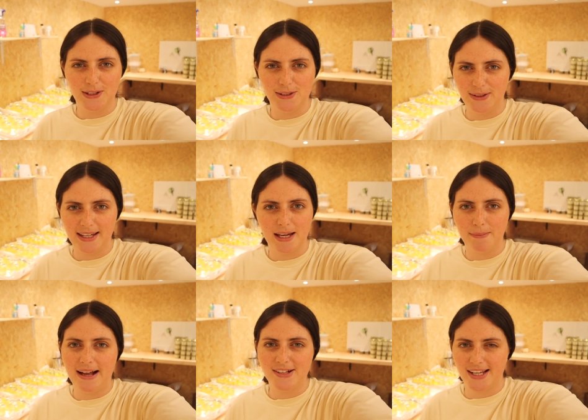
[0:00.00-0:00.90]
you know like a
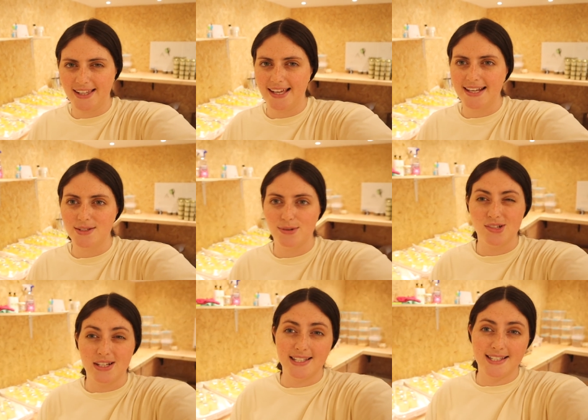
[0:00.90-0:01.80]
batch like this
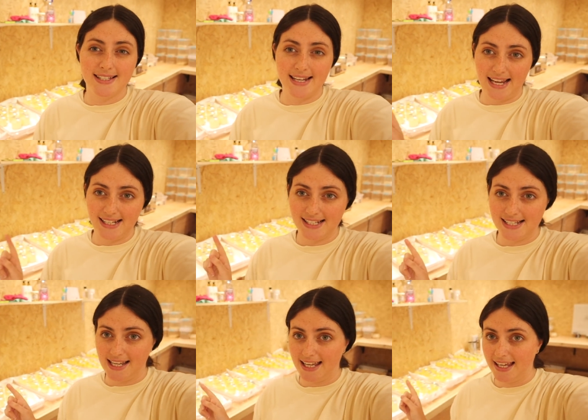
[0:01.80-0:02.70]
which is
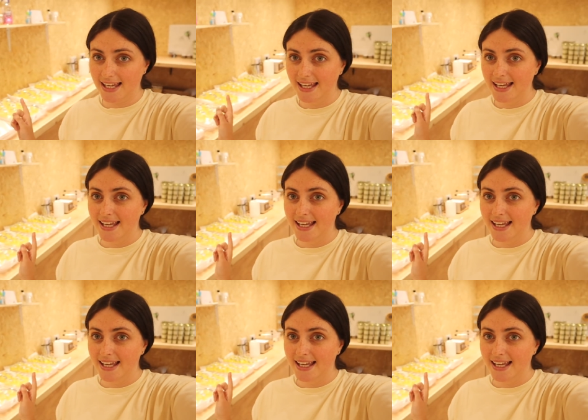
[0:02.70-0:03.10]
90